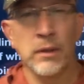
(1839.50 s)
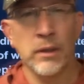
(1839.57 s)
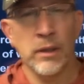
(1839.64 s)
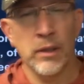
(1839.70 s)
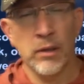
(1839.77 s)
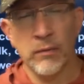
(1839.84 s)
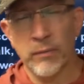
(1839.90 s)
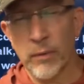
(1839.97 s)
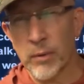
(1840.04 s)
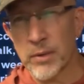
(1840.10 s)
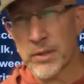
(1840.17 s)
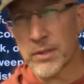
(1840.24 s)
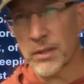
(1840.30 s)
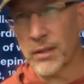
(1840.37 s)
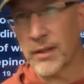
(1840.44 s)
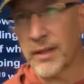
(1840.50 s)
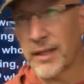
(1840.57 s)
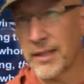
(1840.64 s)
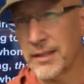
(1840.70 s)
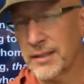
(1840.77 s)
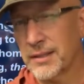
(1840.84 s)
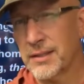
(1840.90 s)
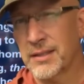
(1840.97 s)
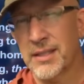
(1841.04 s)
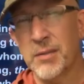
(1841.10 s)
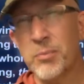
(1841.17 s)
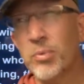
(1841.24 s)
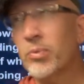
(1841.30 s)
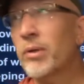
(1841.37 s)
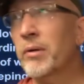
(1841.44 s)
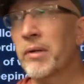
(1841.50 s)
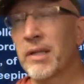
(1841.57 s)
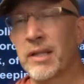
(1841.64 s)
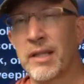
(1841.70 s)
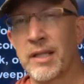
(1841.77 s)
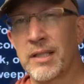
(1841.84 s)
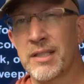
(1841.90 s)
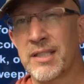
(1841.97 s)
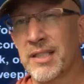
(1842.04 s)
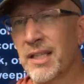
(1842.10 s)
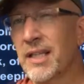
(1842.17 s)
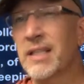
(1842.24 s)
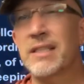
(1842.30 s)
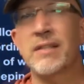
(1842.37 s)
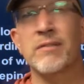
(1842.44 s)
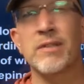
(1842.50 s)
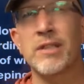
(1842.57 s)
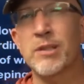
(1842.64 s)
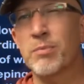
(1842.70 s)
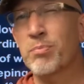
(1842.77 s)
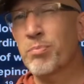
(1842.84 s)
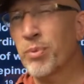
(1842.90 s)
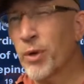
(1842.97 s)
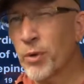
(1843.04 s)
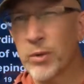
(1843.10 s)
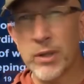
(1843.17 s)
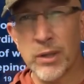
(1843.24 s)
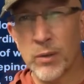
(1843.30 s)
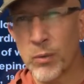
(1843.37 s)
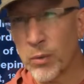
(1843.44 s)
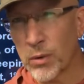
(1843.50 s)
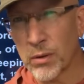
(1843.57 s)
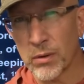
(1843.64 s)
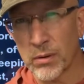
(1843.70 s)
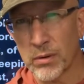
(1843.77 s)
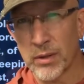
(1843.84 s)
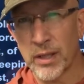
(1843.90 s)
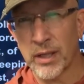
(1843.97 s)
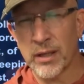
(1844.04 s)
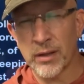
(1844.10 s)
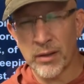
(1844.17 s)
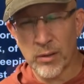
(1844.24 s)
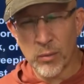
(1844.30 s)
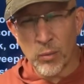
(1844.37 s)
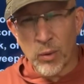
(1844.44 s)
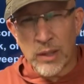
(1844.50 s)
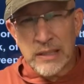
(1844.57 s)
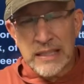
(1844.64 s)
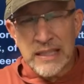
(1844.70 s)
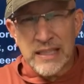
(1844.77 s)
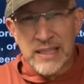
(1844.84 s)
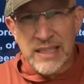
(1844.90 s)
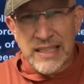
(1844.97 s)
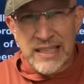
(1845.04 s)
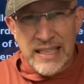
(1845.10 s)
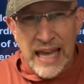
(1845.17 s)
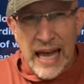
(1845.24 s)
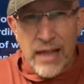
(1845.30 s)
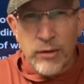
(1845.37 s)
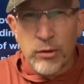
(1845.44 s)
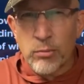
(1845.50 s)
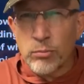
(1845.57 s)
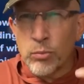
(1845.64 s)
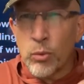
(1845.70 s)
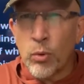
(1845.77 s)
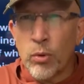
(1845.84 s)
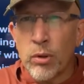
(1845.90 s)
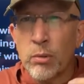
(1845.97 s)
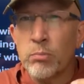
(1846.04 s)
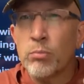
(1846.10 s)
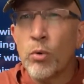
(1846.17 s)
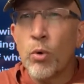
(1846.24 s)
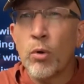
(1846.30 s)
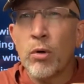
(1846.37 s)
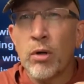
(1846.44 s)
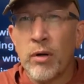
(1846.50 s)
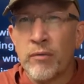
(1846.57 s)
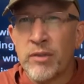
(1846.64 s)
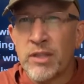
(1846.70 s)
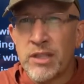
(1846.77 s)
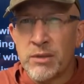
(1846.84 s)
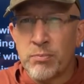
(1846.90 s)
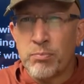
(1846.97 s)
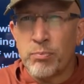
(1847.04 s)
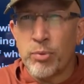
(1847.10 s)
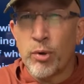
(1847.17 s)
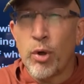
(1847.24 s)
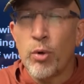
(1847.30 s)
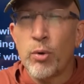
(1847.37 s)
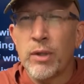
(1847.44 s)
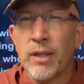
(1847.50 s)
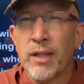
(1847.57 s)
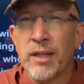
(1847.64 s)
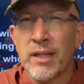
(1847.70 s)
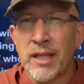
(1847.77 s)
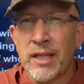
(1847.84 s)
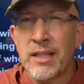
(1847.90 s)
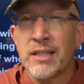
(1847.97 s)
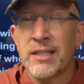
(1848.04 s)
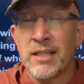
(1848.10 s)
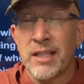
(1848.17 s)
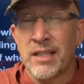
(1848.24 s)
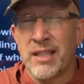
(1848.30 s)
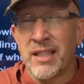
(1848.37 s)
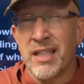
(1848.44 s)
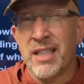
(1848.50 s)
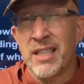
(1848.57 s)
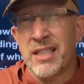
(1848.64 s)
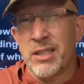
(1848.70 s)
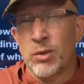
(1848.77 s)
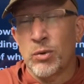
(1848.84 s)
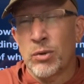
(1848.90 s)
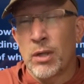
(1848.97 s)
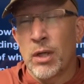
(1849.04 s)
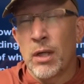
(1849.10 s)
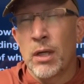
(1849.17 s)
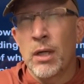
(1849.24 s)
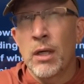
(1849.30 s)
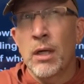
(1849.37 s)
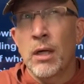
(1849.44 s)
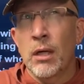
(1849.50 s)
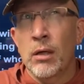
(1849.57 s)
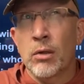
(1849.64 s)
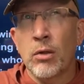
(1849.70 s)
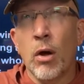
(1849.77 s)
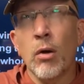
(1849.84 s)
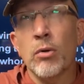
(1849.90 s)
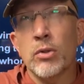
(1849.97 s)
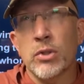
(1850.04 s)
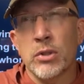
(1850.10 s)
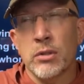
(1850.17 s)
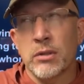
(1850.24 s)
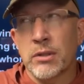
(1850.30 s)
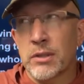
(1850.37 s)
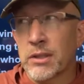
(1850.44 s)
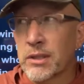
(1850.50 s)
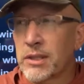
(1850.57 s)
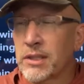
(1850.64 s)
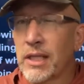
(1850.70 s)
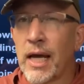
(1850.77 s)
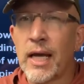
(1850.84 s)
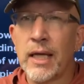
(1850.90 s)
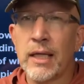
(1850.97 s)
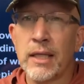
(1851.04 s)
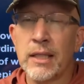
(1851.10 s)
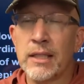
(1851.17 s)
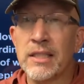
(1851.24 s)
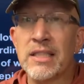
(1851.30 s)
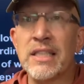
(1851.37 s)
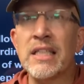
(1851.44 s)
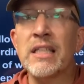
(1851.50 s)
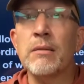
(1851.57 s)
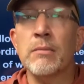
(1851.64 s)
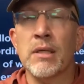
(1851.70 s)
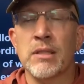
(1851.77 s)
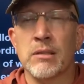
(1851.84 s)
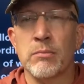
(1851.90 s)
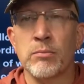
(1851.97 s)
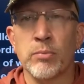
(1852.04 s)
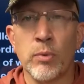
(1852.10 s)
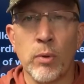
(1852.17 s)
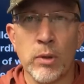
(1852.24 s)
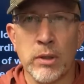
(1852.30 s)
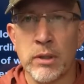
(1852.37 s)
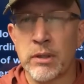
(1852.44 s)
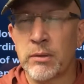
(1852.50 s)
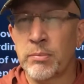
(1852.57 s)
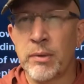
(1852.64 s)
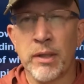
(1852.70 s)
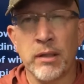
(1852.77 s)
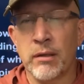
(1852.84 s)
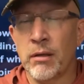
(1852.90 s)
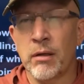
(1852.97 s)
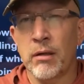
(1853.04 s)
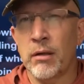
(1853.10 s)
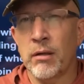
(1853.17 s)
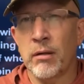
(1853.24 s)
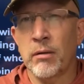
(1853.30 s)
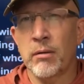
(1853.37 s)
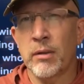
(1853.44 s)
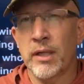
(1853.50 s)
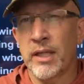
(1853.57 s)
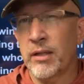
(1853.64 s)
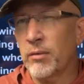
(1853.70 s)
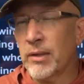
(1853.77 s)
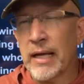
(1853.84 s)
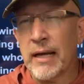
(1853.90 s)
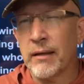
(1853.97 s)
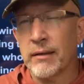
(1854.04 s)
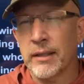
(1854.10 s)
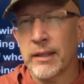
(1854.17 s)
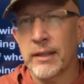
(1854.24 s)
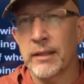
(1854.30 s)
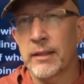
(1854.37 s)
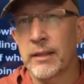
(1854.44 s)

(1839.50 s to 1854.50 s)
They're focused on things, temporary things, things of this broken world. They're, they're wanting to gather more and more of these broken things that this culture and society deem as important, but are in reality